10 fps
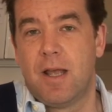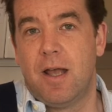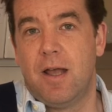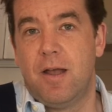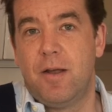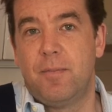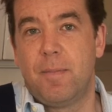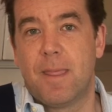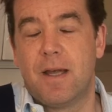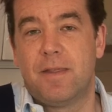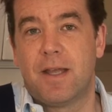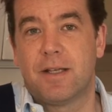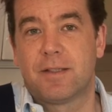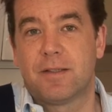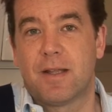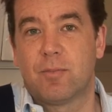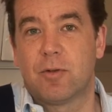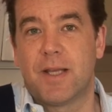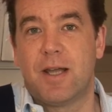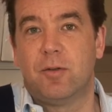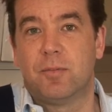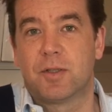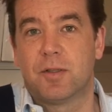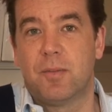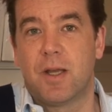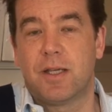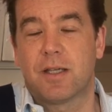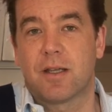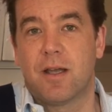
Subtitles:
and that probably helps to make